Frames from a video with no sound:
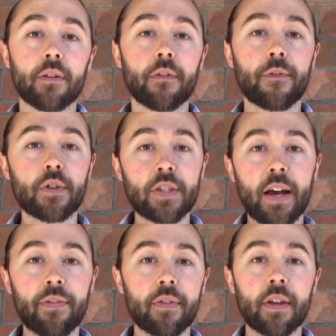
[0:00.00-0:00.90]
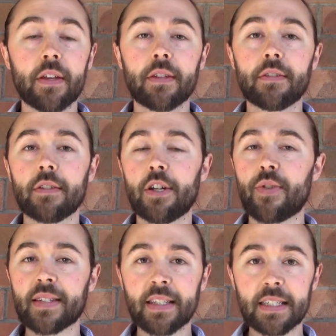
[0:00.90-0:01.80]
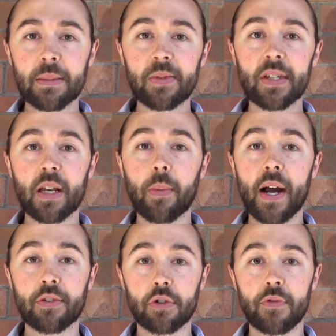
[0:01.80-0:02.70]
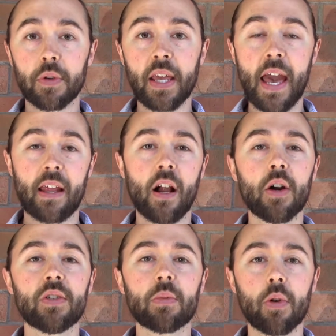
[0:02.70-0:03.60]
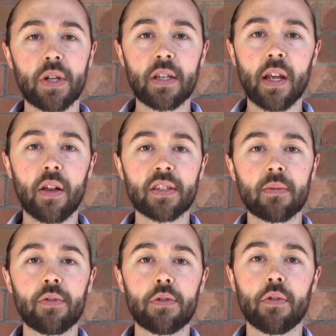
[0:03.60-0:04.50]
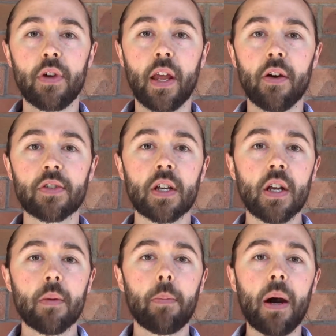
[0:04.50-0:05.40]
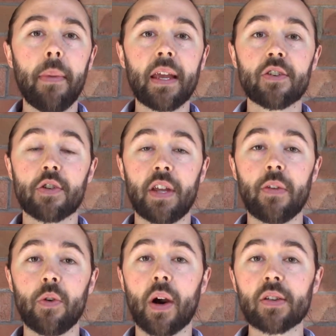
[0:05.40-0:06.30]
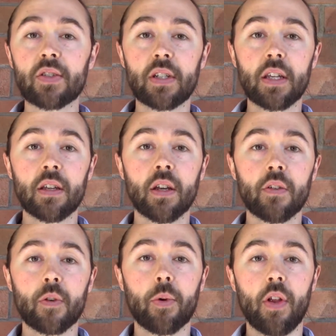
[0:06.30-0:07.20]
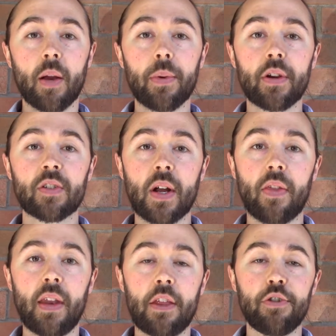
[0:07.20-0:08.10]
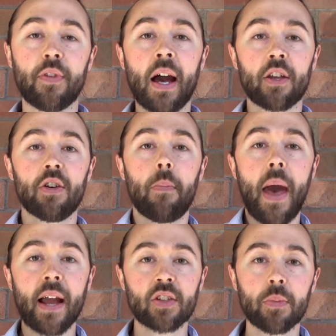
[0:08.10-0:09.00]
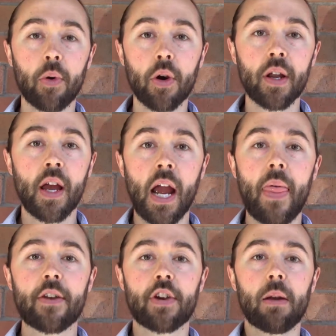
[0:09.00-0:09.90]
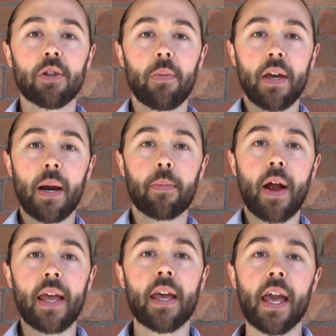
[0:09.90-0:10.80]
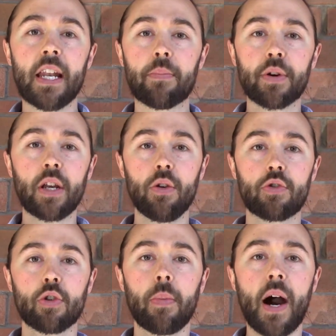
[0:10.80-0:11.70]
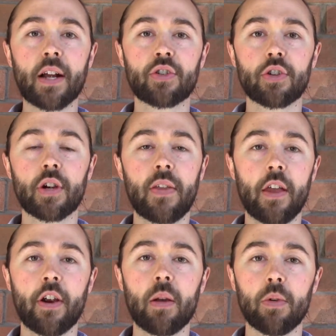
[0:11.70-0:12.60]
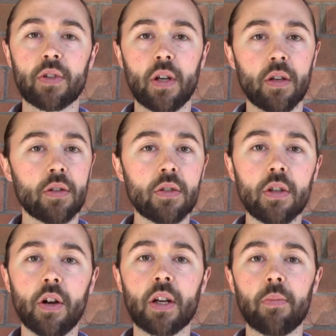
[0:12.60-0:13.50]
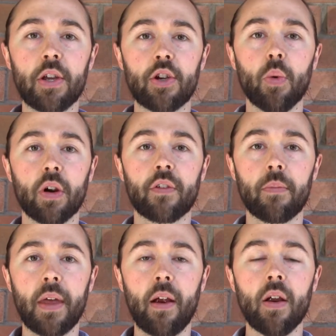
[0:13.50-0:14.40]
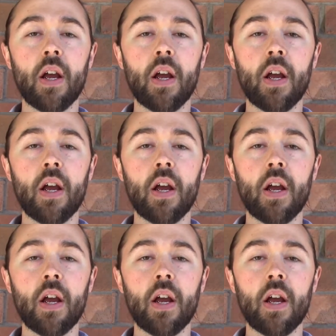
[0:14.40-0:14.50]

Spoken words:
First off, addressing some sitting posture if you can. And I'll go into more detail in some future videos, but making sure that if you are sitting for prolonged periods throughout the day, that you've got good back support and that you're able to be upright in a pretty neutral posture, and that you're able to, you know, complete your work from there.